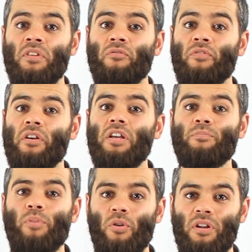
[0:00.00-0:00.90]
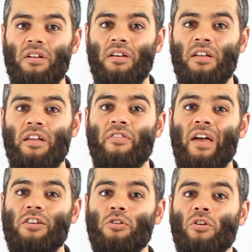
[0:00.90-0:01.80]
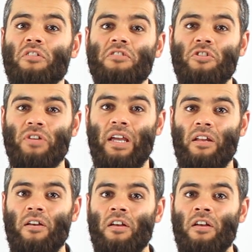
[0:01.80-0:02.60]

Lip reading: Very important that you concentrate.